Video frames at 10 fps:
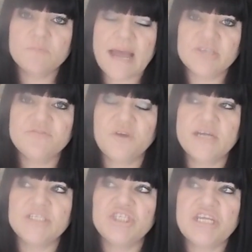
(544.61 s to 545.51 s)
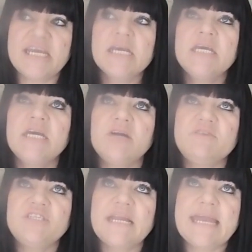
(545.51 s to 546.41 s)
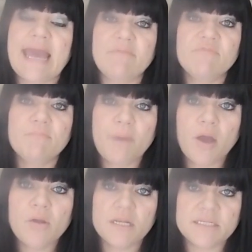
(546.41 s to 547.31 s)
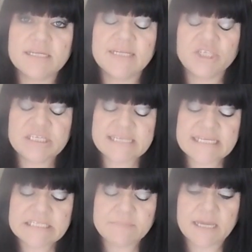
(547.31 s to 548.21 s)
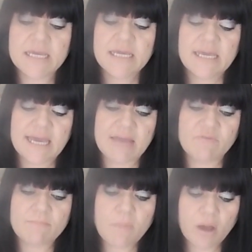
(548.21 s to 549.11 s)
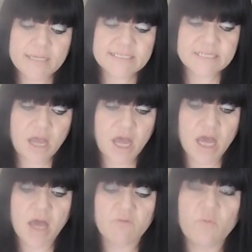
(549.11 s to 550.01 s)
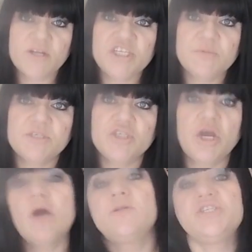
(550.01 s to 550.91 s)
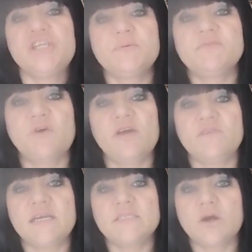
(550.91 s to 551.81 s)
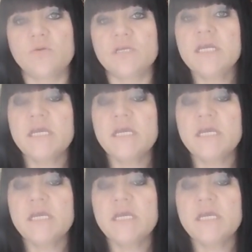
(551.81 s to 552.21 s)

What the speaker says: petrified, and she originally came from Poland, and she said to me it reminded her of when she was a child and she was 5 years old,